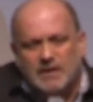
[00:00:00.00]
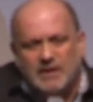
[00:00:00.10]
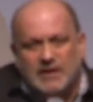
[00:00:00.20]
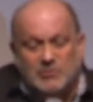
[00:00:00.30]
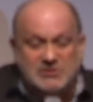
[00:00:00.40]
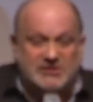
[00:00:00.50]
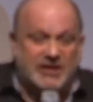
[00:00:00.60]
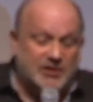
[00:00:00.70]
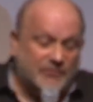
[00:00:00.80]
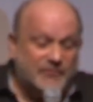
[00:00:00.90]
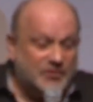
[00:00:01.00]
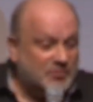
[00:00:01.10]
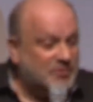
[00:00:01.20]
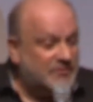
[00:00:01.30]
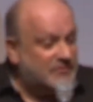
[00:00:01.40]
And I was standing in front
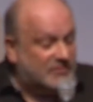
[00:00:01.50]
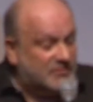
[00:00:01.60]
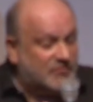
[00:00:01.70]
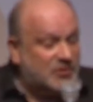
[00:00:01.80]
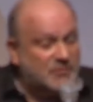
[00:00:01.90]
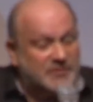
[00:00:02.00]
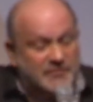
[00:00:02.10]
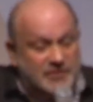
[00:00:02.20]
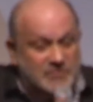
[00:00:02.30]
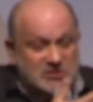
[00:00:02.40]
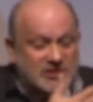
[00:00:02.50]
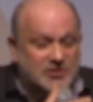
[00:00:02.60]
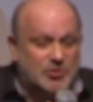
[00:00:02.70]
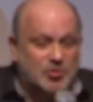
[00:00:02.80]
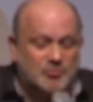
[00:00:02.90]
of it, very much like
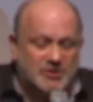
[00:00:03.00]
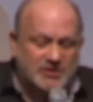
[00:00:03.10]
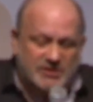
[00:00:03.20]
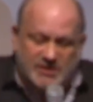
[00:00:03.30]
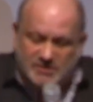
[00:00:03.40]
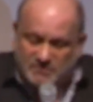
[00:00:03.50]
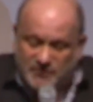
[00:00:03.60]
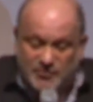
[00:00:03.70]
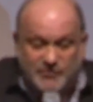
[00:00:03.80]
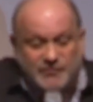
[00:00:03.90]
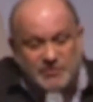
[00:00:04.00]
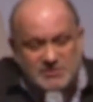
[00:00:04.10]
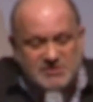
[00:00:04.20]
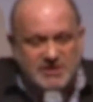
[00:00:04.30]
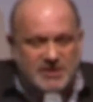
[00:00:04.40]
Nomi. And for the
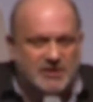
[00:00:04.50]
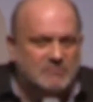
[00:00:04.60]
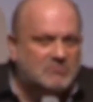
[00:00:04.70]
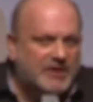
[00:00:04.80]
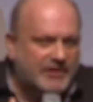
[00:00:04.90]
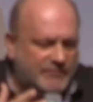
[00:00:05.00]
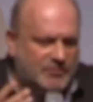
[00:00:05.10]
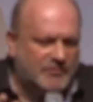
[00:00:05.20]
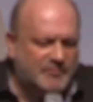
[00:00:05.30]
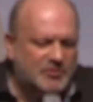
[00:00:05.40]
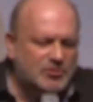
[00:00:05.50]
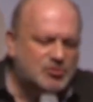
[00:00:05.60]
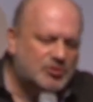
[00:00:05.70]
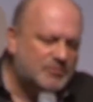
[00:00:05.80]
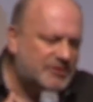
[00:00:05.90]
first time ever, I've been to
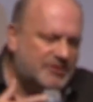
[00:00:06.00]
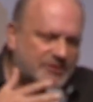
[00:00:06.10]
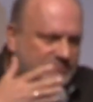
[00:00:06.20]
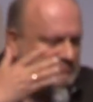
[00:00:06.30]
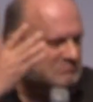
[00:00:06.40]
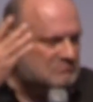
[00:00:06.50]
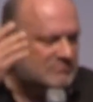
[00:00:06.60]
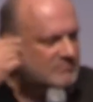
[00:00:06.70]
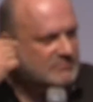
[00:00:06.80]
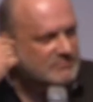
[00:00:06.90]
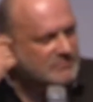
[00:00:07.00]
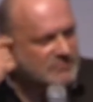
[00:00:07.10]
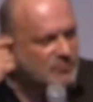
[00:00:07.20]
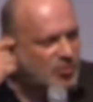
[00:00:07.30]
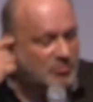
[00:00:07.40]
Germany
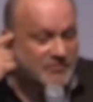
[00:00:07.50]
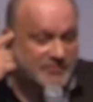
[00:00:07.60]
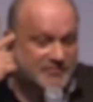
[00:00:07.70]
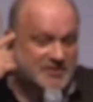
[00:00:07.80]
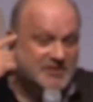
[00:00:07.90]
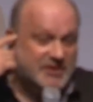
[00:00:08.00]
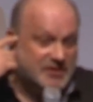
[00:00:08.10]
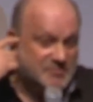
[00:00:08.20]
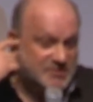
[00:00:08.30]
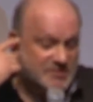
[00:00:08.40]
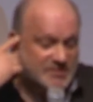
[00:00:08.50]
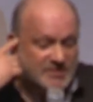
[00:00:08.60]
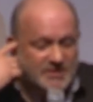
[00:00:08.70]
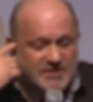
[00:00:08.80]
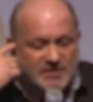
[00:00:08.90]
probably 50 times.
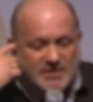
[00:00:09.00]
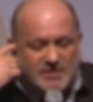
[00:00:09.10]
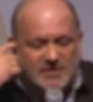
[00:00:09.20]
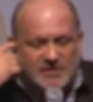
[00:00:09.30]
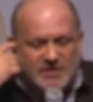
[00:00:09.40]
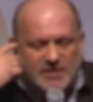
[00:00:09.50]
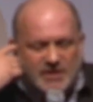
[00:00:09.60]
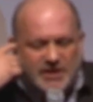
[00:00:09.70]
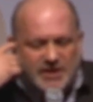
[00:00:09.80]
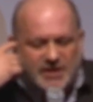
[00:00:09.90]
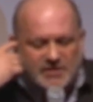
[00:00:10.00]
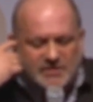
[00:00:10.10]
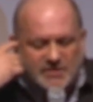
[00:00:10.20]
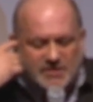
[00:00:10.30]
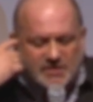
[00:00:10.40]

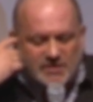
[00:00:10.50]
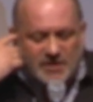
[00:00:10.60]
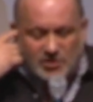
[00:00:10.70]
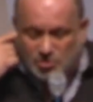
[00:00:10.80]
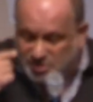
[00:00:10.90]
And I looked